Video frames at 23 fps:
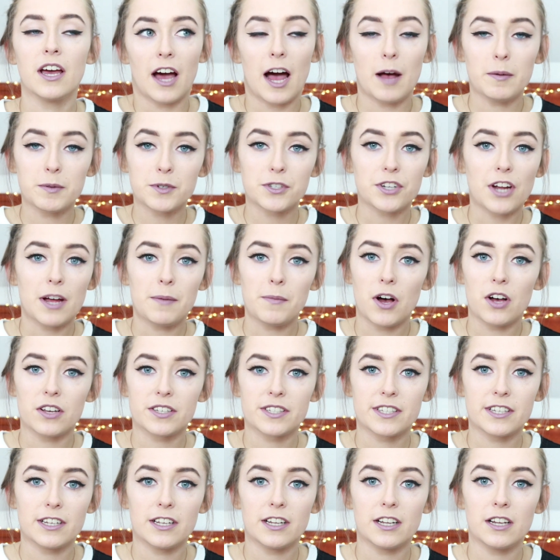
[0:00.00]
Amsterdam
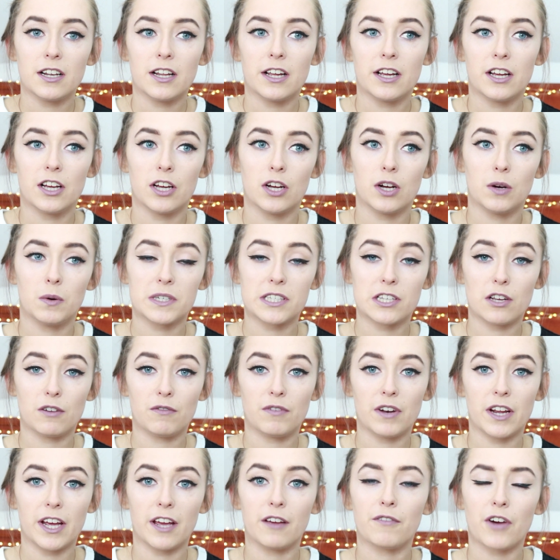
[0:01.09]
hostel was
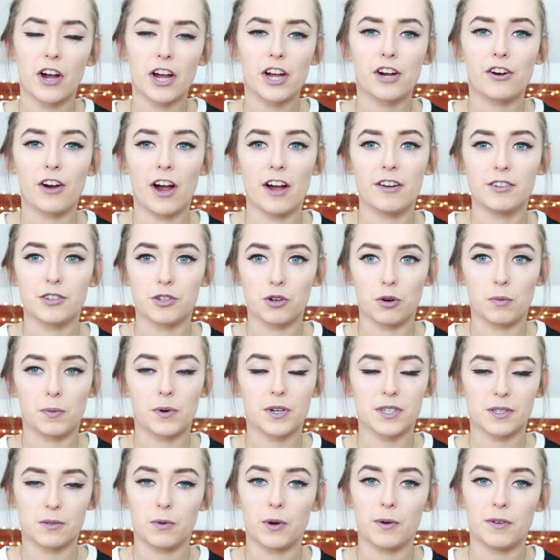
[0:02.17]
lovely, very crowded though
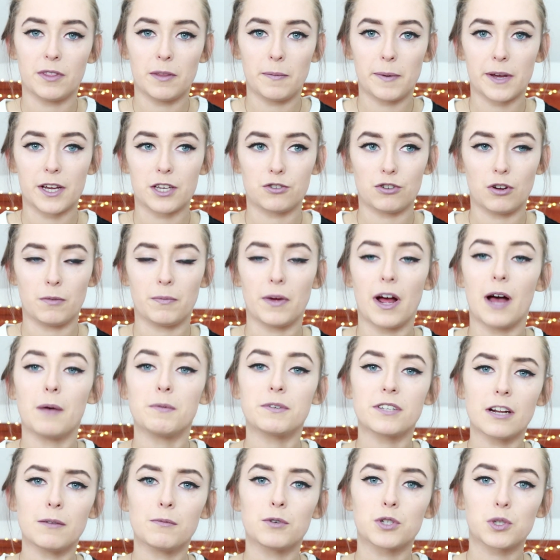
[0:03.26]
because we were in the biggest room, but
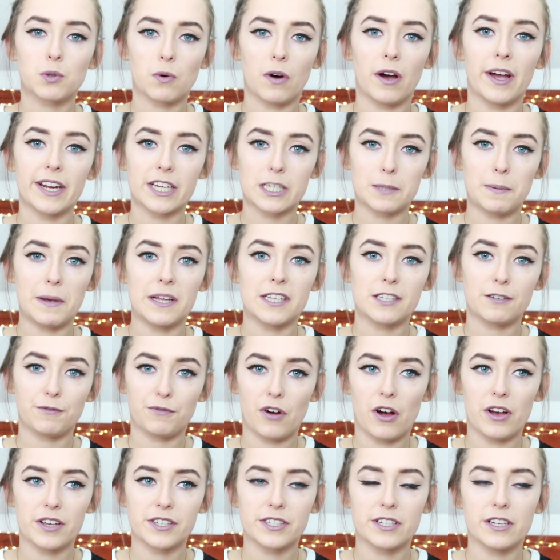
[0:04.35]
Amsterdam was quite expensive for
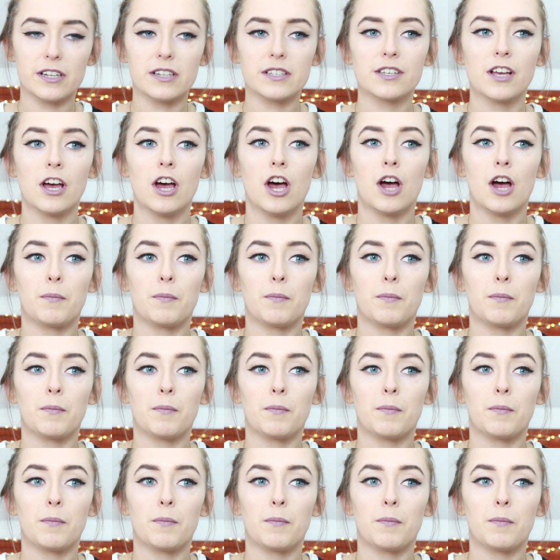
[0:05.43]
hostels.